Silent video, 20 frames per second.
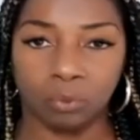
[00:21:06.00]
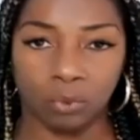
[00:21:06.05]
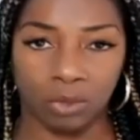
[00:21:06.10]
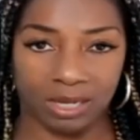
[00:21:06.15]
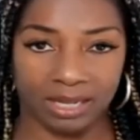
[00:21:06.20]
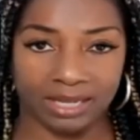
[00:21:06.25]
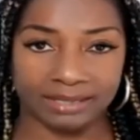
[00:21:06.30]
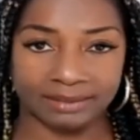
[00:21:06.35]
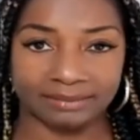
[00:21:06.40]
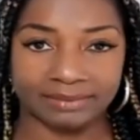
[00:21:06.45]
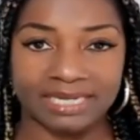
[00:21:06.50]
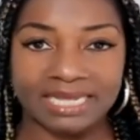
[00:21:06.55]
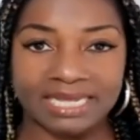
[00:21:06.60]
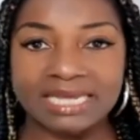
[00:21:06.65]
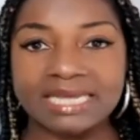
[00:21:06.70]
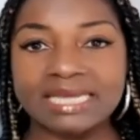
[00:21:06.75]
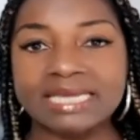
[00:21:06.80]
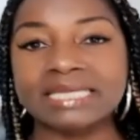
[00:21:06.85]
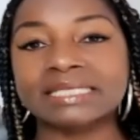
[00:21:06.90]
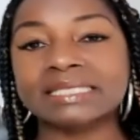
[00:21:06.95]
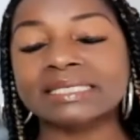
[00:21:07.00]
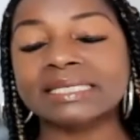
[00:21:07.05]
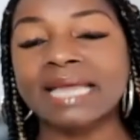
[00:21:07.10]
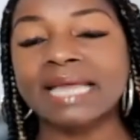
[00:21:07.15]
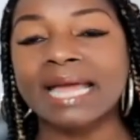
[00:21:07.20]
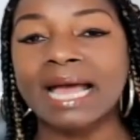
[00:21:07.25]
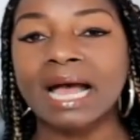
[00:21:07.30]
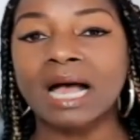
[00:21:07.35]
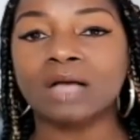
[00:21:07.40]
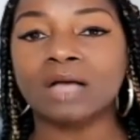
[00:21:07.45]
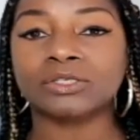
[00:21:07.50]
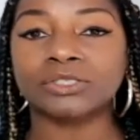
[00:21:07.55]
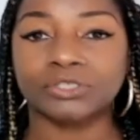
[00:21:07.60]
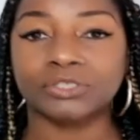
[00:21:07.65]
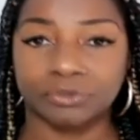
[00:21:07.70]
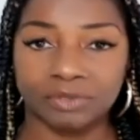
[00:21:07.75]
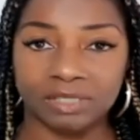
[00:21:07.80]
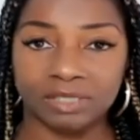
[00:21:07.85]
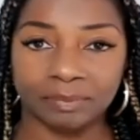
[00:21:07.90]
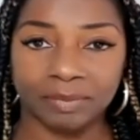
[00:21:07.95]
one is now
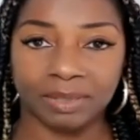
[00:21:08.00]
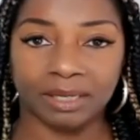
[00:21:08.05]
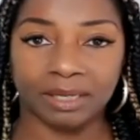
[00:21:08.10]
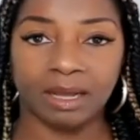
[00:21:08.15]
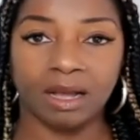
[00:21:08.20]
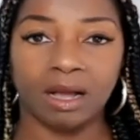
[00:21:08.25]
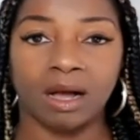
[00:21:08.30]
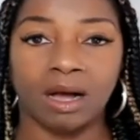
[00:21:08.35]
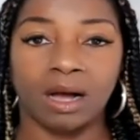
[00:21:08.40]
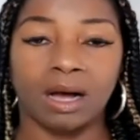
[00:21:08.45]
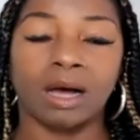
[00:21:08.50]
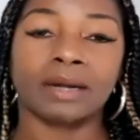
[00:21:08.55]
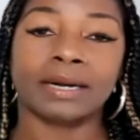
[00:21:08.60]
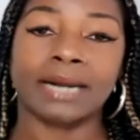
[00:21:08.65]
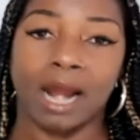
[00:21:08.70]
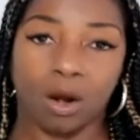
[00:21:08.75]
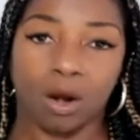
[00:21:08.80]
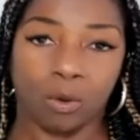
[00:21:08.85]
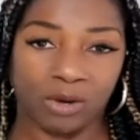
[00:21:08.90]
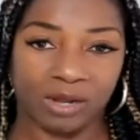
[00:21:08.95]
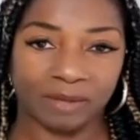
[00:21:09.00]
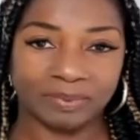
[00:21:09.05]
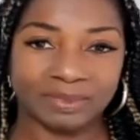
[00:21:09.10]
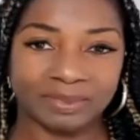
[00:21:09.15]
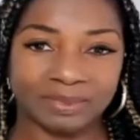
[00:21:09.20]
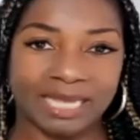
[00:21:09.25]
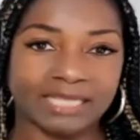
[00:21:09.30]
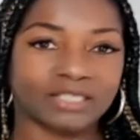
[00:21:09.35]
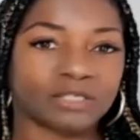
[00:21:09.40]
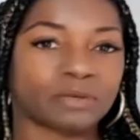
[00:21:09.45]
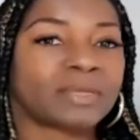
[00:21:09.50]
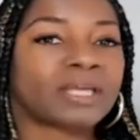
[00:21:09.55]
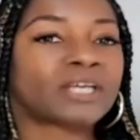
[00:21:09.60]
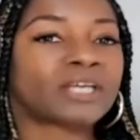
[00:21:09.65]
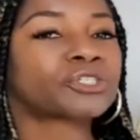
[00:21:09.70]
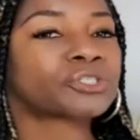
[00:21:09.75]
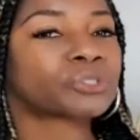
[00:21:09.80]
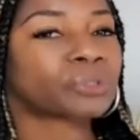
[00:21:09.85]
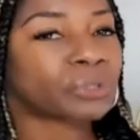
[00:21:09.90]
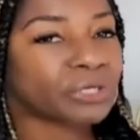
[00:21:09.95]
streaming on our website. So make
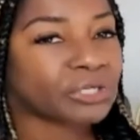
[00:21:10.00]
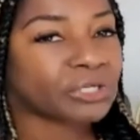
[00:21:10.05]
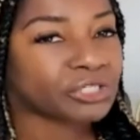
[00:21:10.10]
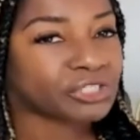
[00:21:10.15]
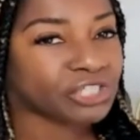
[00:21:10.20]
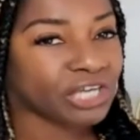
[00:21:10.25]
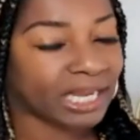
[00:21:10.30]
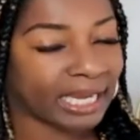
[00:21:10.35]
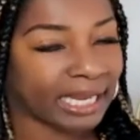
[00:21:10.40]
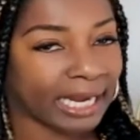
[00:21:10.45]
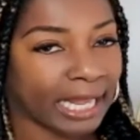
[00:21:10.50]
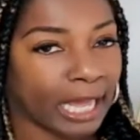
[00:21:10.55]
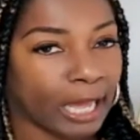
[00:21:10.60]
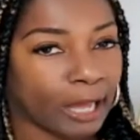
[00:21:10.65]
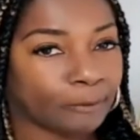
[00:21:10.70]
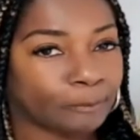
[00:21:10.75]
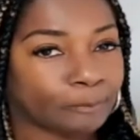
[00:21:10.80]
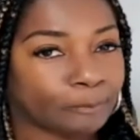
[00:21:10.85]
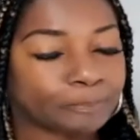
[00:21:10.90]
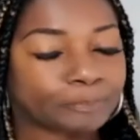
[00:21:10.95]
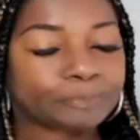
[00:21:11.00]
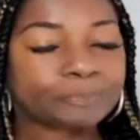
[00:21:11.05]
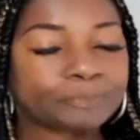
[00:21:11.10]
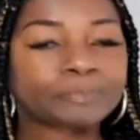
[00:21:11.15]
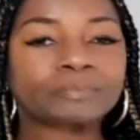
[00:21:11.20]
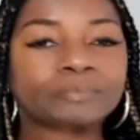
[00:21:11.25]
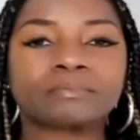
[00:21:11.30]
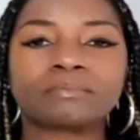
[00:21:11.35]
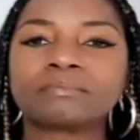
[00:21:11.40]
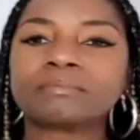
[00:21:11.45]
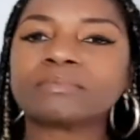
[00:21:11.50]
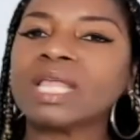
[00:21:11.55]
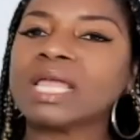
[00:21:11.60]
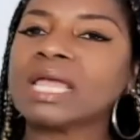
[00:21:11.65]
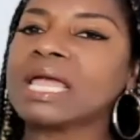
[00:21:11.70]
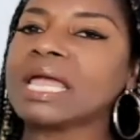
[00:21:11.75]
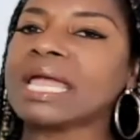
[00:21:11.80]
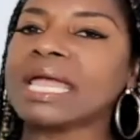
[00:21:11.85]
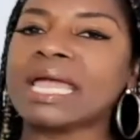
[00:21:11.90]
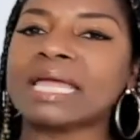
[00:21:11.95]
sure you check it out
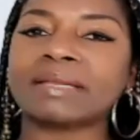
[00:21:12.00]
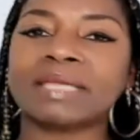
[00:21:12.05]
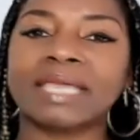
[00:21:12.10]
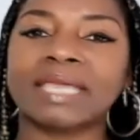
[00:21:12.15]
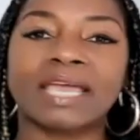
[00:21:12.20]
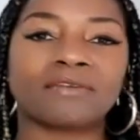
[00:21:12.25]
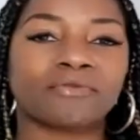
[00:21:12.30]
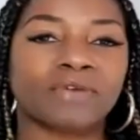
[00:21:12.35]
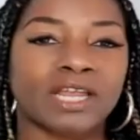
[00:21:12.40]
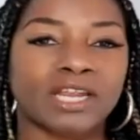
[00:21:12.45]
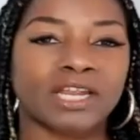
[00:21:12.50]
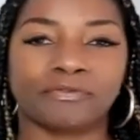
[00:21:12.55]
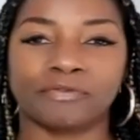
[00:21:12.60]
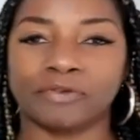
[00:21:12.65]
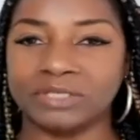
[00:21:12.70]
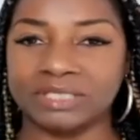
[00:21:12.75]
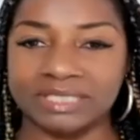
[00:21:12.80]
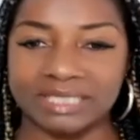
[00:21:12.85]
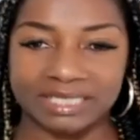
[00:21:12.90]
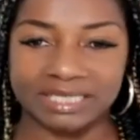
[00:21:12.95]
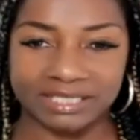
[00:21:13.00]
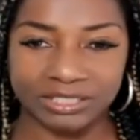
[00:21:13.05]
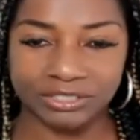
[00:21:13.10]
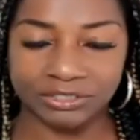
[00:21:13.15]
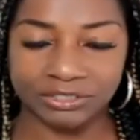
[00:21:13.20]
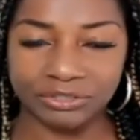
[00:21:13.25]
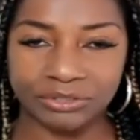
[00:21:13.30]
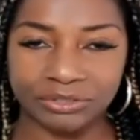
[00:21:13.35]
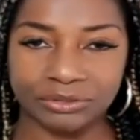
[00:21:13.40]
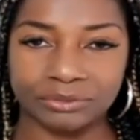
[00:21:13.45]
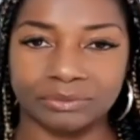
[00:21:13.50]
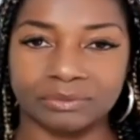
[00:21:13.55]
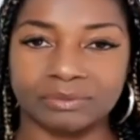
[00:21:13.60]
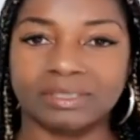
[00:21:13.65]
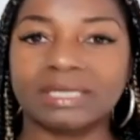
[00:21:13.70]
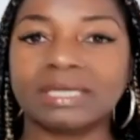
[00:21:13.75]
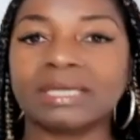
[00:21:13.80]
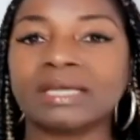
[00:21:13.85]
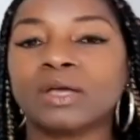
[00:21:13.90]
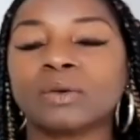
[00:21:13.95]
and get ready for season two.
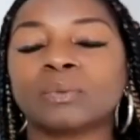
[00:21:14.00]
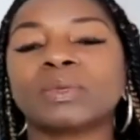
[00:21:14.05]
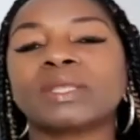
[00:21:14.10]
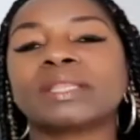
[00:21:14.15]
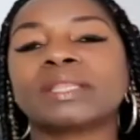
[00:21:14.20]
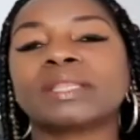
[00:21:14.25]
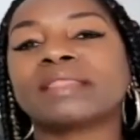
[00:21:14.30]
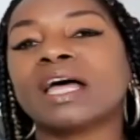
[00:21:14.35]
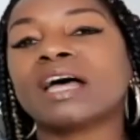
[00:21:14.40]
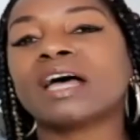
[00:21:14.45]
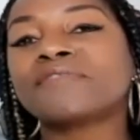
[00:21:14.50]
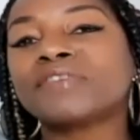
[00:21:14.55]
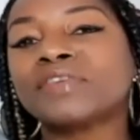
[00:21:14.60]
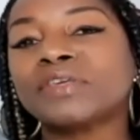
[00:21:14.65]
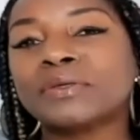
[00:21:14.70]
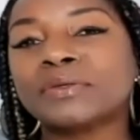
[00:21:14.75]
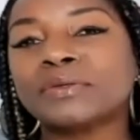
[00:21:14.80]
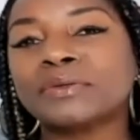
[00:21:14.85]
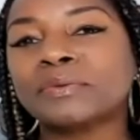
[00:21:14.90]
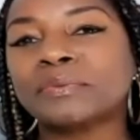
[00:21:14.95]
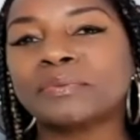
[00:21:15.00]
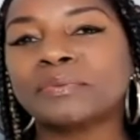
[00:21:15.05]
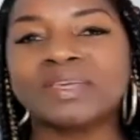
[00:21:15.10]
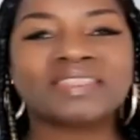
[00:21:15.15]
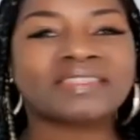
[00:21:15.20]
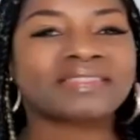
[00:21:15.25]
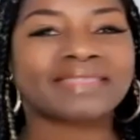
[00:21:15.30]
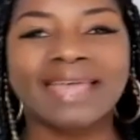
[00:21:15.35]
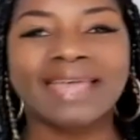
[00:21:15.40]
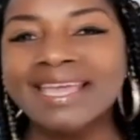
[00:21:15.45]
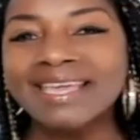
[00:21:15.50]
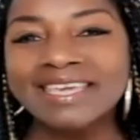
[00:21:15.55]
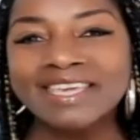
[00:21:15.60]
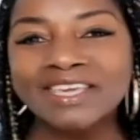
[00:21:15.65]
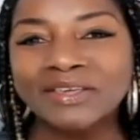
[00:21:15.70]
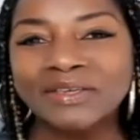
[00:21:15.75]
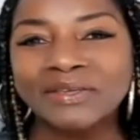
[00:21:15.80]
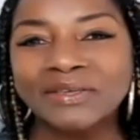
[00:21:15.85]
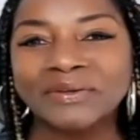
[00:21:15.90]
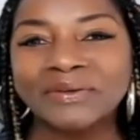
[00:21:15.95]
We love you, we thank
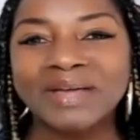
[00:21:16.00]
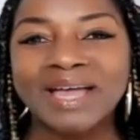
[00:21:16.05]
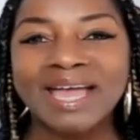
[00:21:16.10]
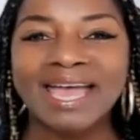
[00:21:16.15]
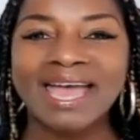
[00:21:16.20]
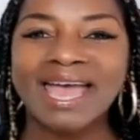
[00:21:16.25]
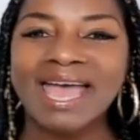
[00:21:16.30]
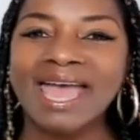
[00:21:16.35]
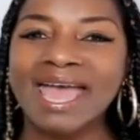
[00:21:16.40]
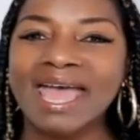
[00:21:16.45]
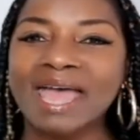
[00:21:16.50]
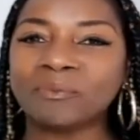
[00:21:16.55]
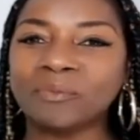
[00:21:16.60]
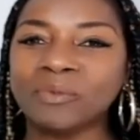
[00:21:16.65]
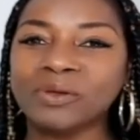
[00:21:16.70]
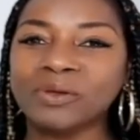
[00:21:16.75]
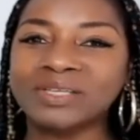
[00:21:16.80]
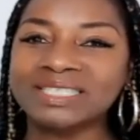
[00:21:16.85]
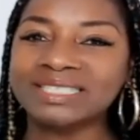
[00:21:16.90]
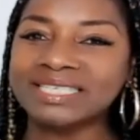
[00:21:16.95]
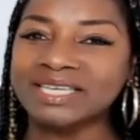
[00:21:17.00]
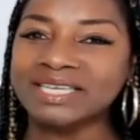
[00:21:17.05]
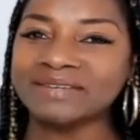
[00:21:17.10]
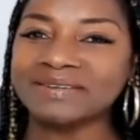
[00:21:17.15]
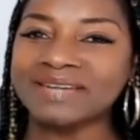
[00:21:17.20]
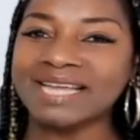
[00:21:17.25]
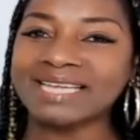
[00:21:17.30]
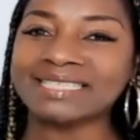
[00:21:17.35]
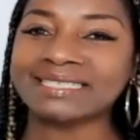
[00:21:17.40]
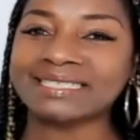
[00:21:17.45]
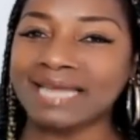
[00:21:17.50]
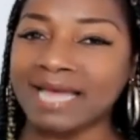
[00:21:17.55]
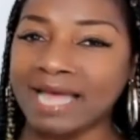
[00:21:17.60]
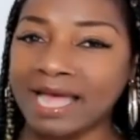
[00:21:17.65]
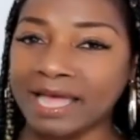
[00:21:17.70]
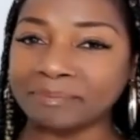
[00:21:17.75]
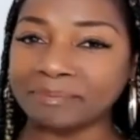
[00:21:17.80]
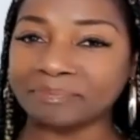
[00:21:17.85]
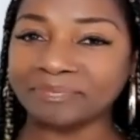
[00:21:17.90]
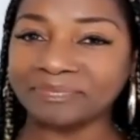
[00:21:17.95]
you, and we'll see you next
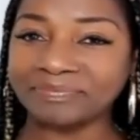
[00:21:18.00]
time.